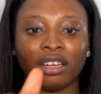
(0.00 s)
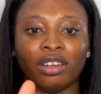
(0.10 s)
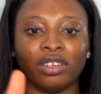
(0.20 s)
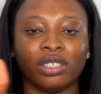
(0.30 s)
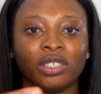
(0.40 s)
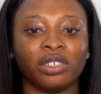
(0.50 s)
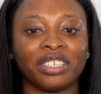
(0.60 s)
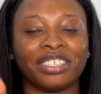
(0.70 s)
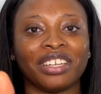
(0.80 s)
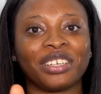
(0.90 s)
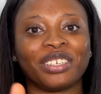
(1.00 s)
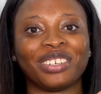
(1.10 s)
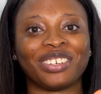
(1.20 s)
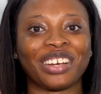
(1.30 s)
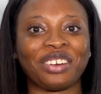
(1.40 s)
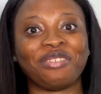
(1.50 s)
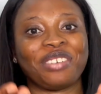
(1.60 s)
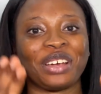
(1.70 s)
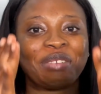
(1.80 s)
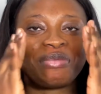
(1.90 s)
luxurious texture kind of
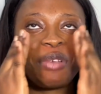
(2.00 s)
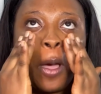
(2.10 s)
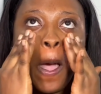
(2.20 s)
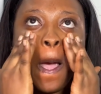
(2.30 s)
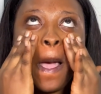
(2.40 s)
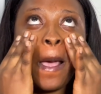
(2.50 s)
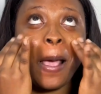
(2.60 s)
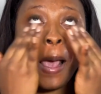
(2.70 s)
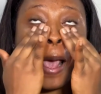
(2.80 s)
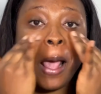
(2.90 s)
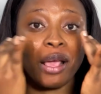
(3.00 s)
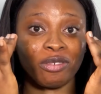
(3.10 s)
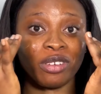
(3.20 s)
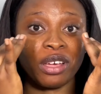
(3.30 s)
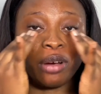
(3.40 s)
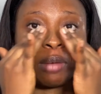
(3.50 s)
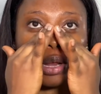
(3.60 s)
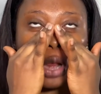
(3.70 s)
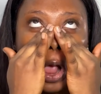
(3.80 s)
vibe, if you get what I mean.